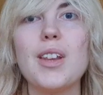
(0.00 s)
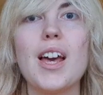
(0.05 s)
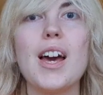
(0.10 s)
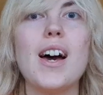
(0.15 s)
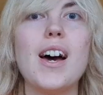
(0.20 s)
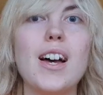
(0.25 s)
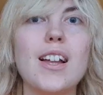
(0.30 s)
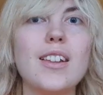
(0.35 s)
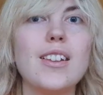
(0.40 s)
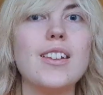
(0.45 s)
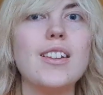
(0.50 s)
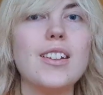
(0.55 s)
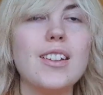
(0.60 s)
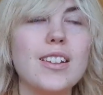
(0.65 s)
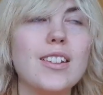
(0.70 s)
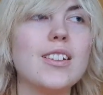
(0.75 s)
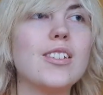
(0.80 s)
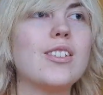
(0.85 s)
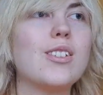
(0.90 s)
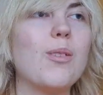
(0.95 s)
there
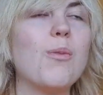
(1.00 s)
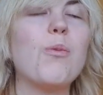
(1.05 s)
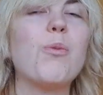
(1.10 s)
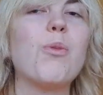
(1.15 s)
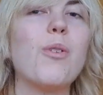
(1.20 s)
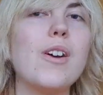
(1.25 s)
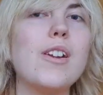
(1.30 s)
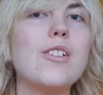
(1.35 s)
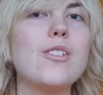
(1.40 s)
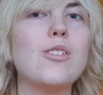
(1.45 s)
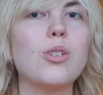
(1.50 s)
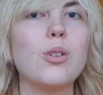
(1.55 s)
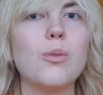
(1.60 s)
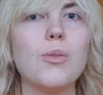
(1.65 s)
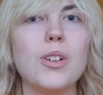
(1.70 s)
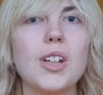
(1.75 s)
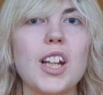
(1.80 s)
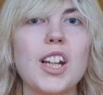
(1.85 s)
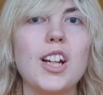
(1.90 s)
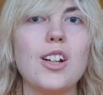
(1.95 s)
is some friends
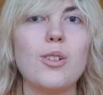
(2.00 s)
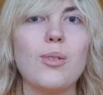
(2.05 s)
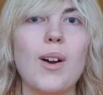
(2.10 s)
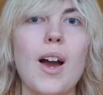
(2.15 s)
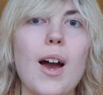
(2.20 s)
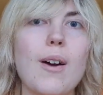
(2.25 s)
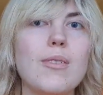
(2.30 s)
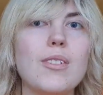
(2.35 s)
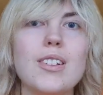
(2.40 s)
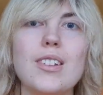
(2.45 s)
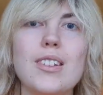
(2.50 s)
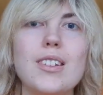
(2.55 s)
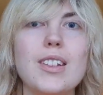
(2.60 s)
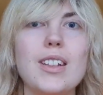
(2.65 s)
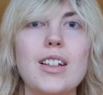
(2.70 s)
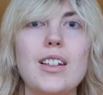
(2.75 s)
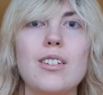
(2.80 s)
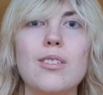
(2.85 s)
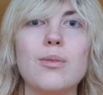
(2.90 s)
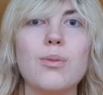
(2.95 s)
over there that you haven't
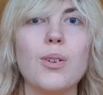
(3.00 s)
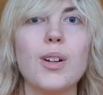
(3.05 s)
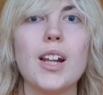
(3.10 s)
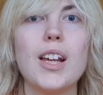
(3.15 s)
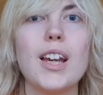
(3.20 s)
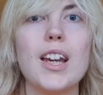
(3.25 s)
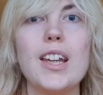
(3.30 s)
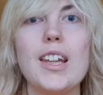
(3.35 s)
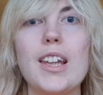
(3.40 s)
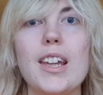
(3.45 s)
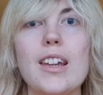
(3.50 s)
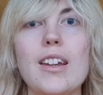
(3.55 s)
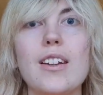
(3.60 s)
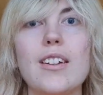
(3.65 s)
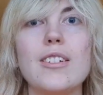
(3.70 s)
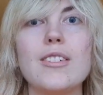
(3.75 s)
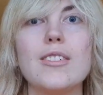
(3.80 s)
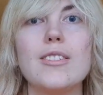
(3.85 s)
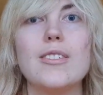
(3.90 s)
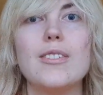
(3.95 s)
seen for like a year.
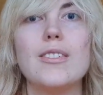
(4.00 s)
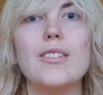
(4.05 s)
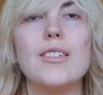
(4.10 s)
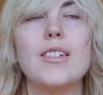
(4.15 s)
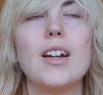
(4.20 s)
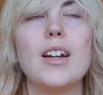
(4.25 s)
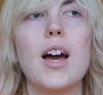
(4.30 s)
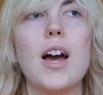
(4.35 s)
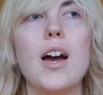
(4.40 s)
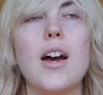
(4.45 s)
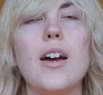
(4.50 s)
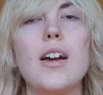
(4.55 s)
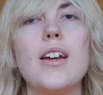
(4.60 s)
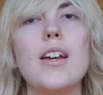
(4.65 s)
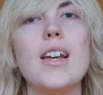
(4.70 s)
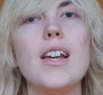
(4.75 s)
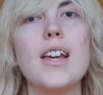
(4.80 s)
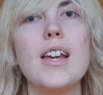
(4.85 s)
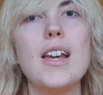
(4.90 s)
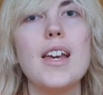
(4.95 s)

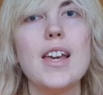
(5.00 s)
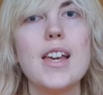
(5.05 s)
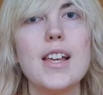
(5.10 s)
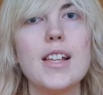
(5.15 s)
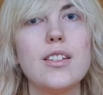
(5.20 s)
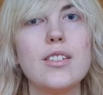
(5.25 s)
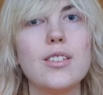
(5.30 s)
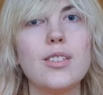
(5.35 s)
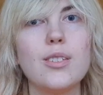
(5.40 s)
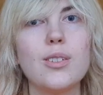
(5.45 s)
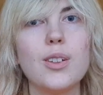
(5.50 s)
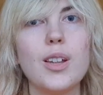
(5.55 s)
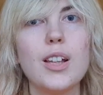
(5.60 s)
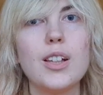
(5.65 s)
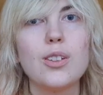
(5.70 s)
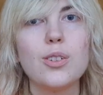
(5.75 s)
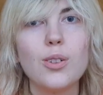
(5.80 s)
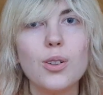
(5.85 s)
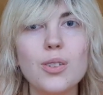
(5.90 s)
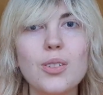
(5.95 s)
It's
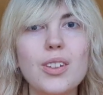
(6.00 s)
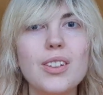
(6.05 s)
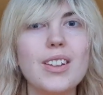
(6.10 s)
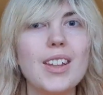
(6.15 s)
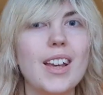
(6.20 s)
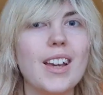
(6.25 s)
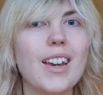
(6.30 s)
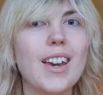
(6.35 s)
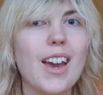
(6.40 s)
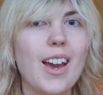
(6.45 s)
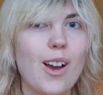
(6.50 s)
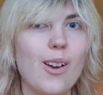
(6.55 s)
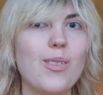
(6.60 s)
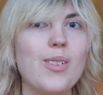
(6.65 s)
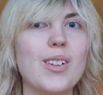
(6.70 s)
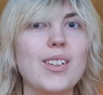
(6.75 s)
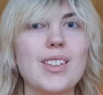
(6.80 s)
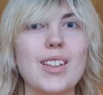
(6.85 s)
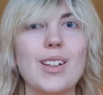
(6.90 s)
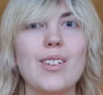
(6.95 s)
it's good to take care of
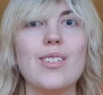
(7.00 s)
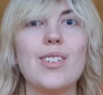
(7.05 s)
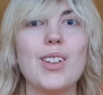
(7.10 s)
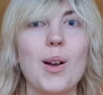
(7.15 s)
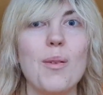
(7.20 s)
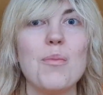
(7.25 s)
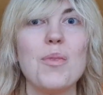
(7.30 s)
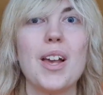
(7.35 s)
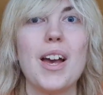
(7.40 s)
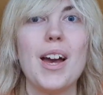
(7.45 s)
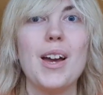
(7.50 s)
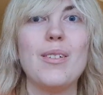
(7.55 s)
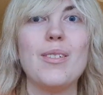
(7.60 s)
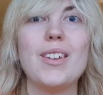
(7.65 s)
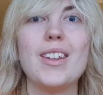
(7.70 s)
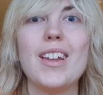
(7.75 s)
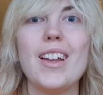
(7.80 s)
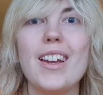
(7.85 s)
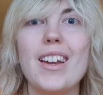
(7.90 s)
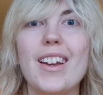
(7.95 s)
yourself
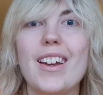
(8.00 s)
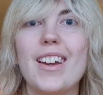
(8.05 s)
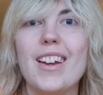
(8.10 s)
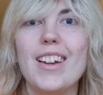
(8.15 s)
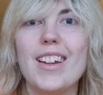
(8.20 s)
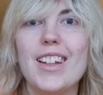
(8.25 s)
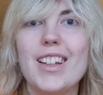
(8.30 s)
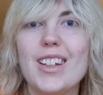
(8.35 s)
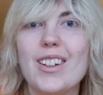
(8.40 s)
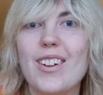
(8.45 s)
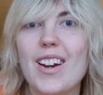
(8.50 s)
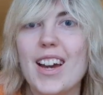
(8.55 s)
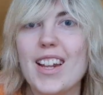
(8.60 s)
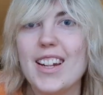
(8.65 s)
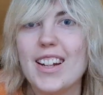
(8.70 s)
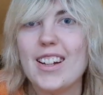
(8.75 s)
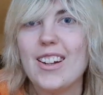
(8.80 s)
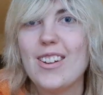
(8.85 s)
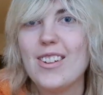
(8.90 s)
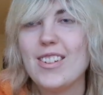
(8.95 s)
sometimes. You gotta
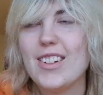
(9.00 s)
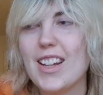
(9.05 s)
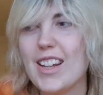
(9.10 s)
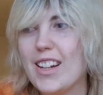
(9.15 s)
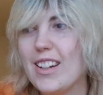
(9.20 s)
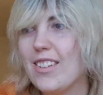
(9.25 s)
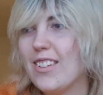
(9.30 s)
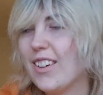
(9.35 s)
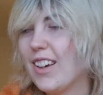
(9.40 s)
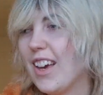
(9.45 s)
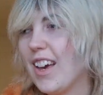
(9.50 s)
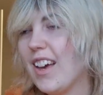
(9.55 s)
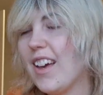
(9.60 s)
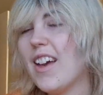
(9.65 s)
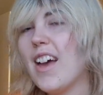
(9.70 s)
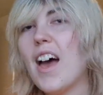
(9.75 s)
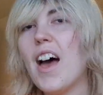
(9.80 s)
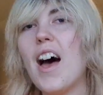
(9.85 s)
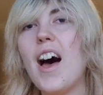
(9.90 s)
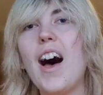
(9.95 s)
learn that, Luca.
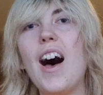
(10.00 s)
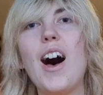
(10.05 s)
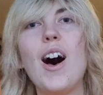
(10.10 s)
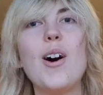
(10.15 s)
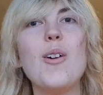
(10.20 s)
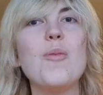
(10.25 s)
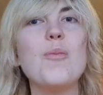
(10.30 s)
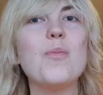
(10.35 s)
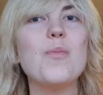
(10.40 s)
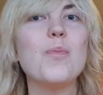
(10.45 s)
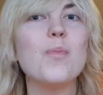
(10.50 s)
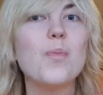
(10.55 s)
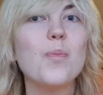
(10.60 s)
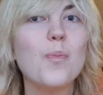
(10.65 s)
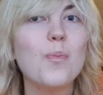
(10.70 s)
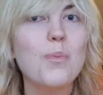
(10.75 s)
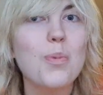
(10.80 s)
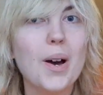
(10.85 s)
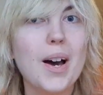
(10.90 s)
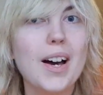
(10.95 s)
Um,
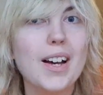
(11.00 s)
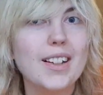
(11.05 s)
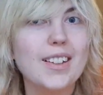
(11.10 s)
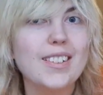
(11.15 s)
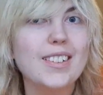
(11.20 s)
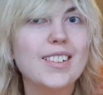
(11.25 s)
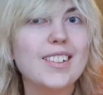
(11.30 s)
but